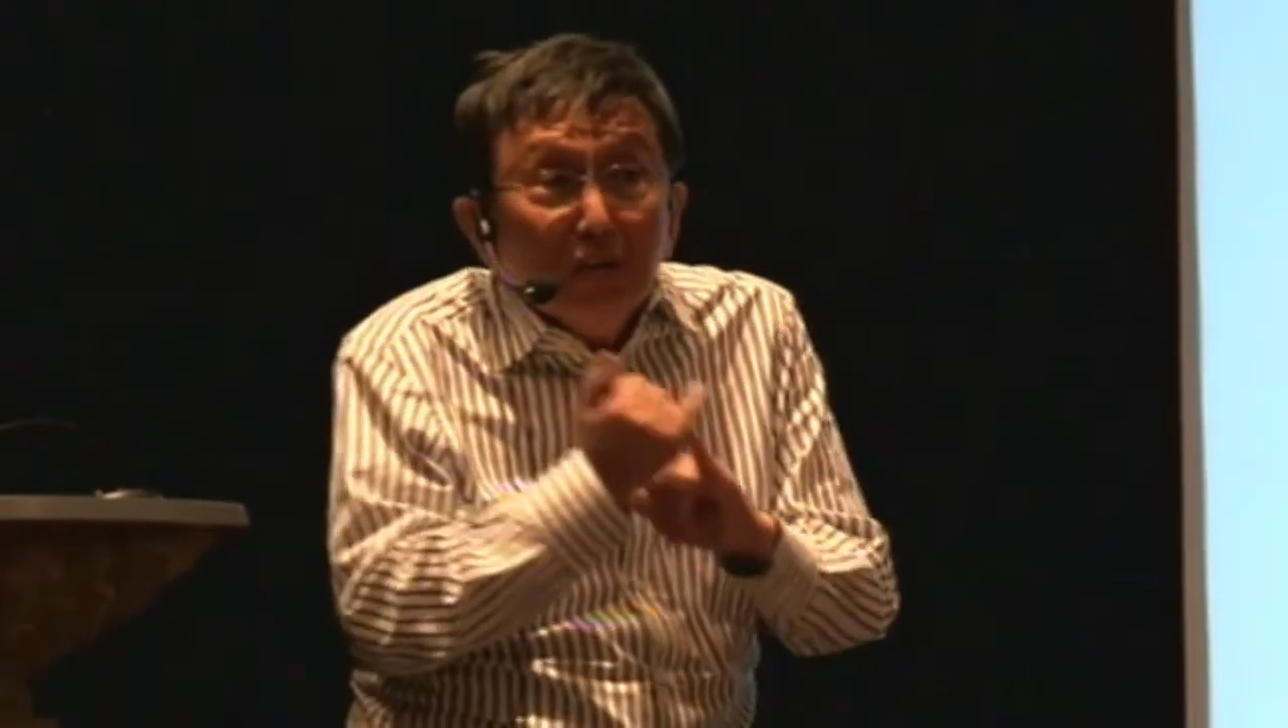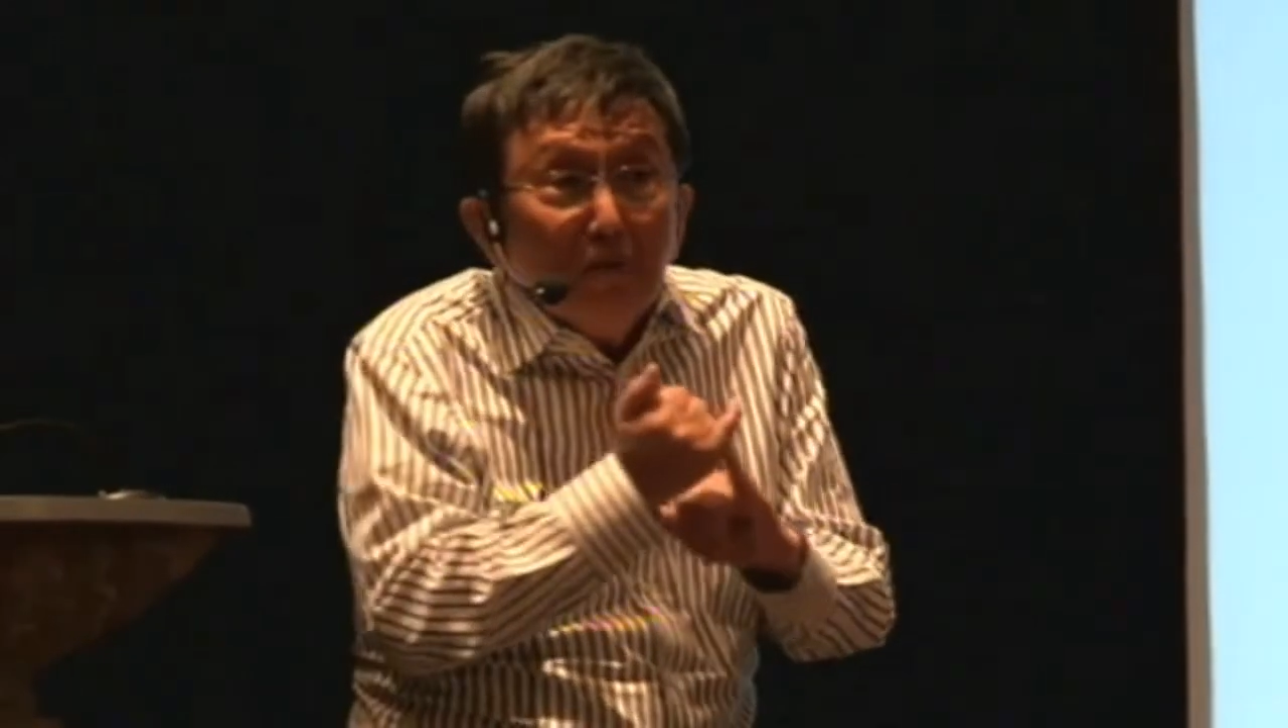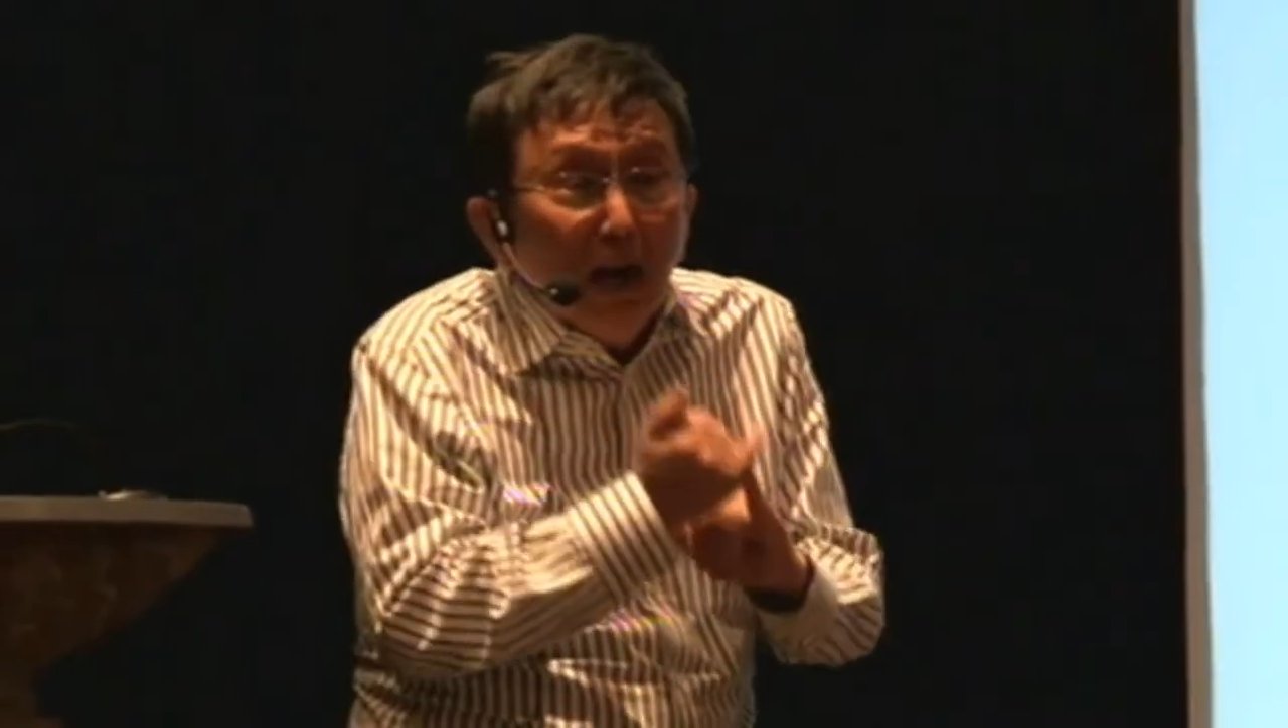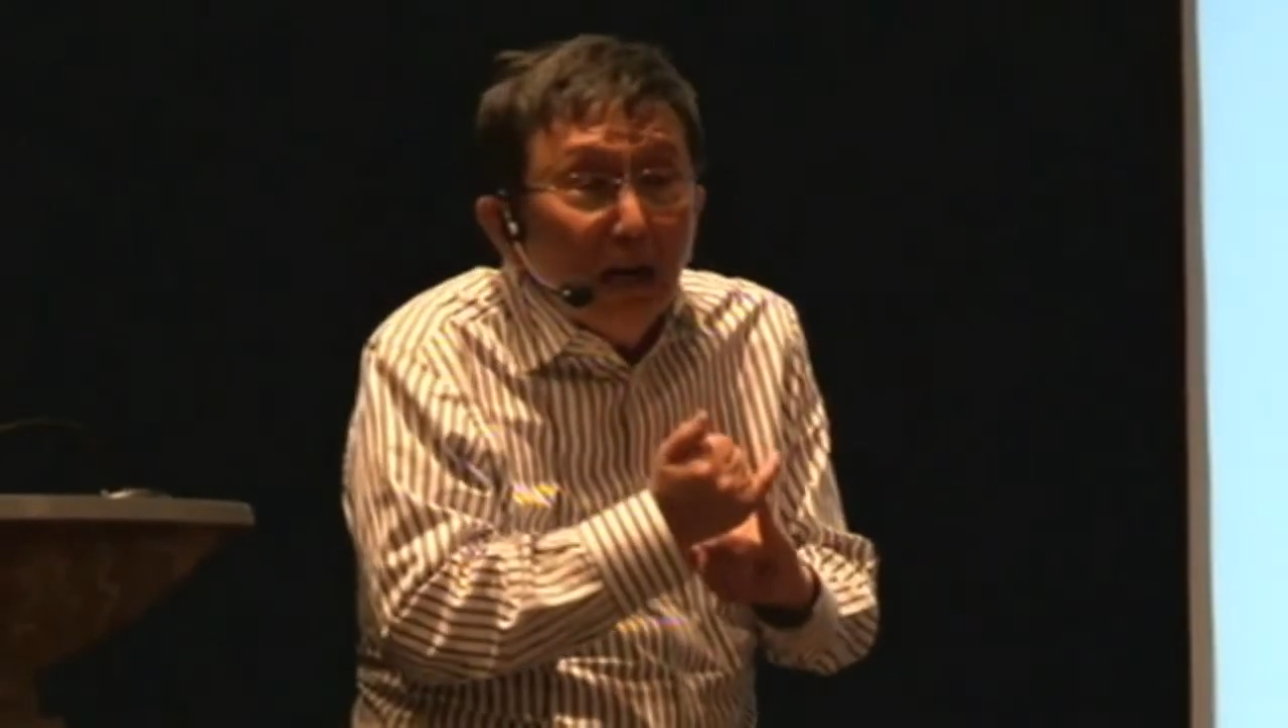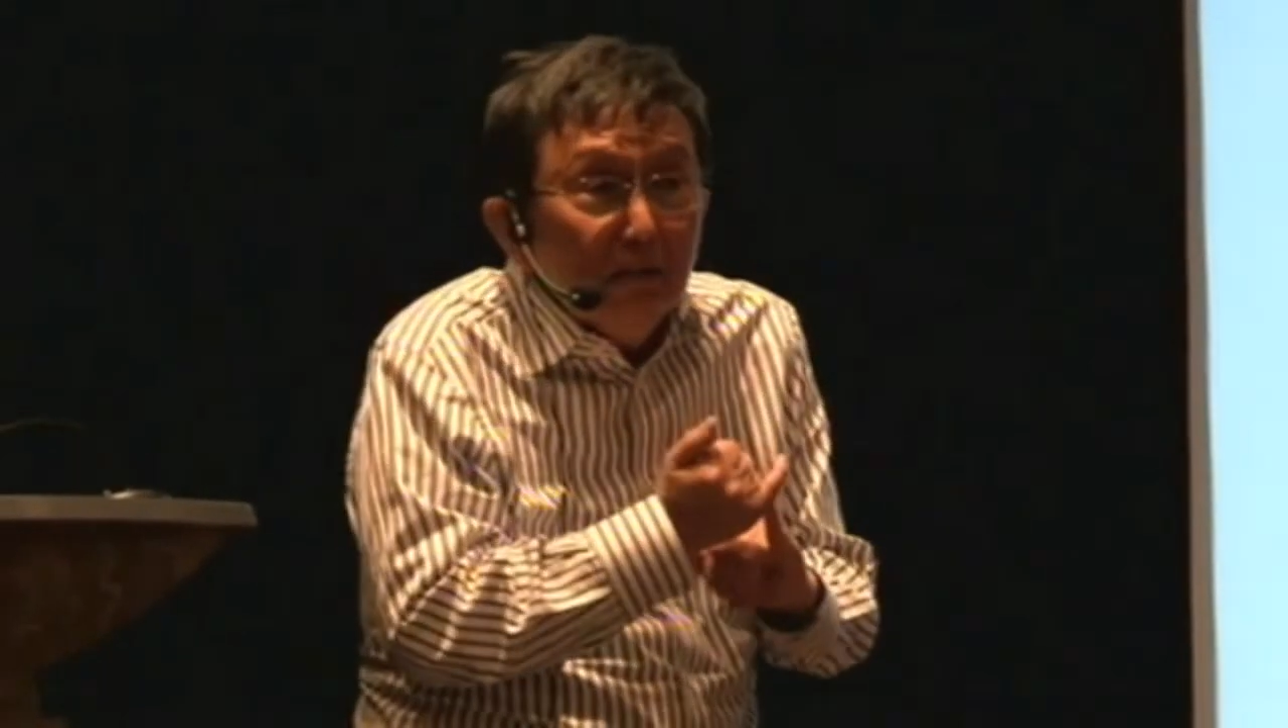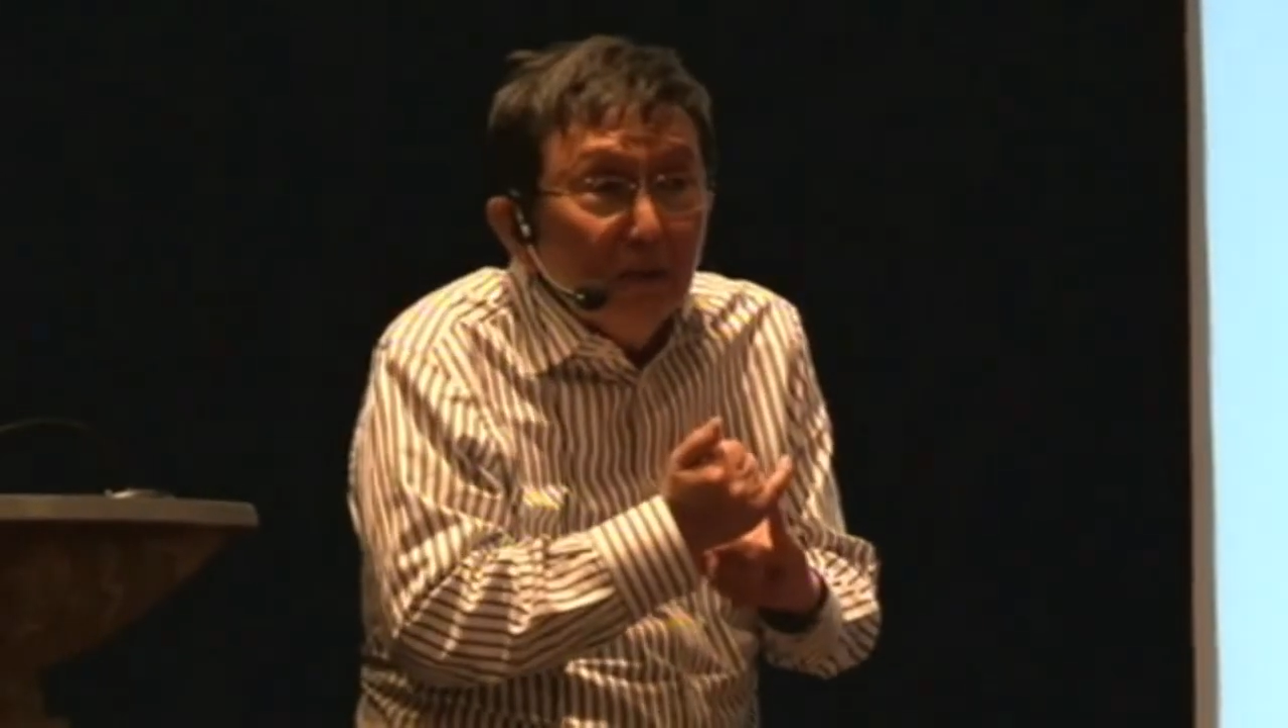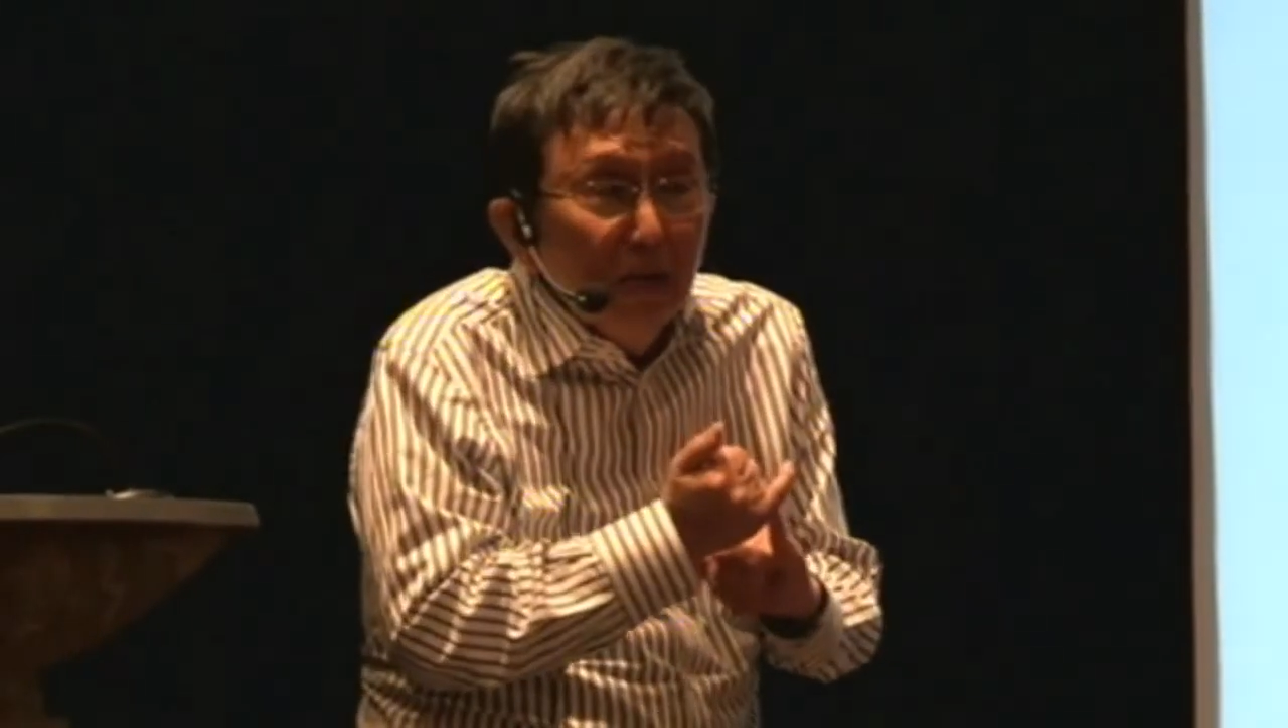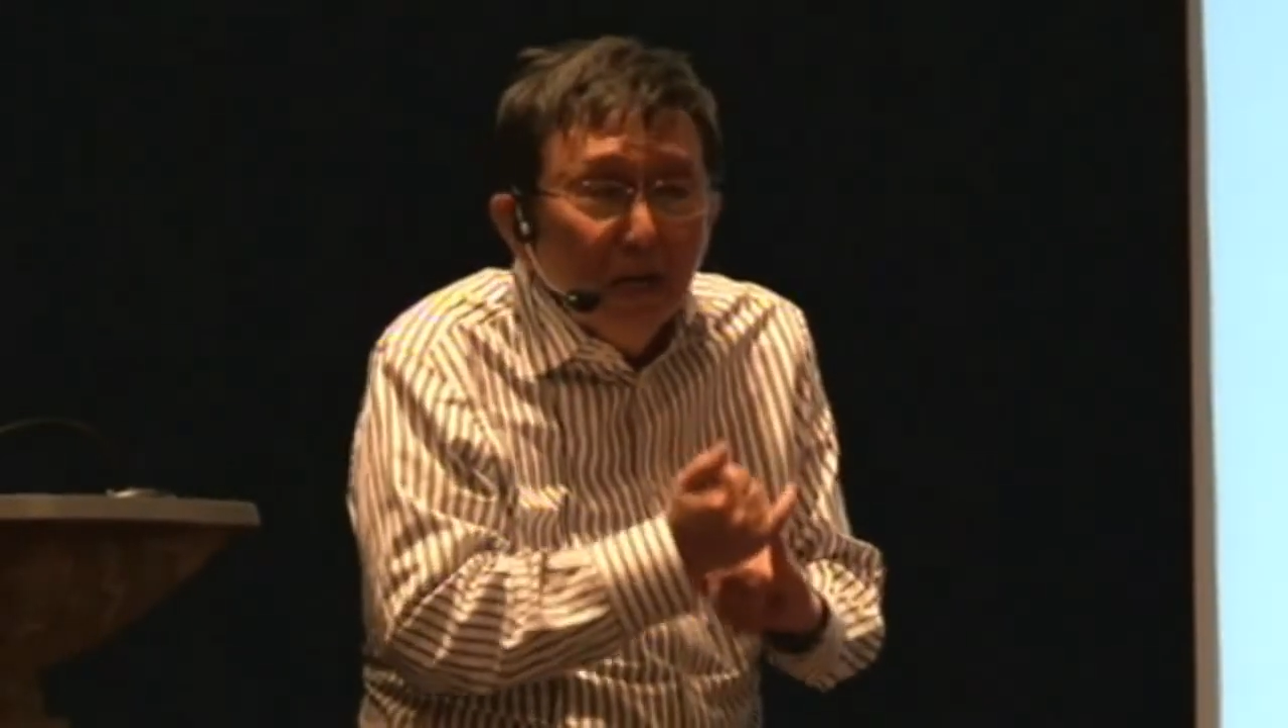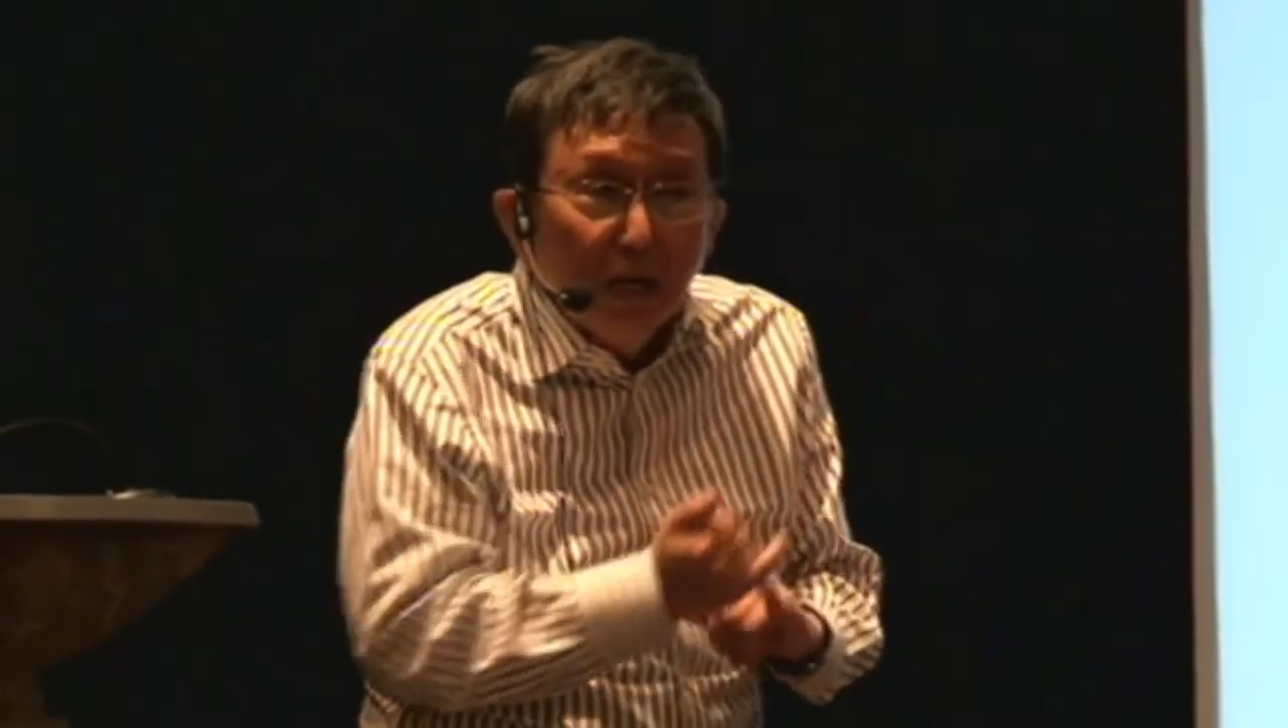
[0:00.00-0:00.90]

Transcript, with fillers: his wife.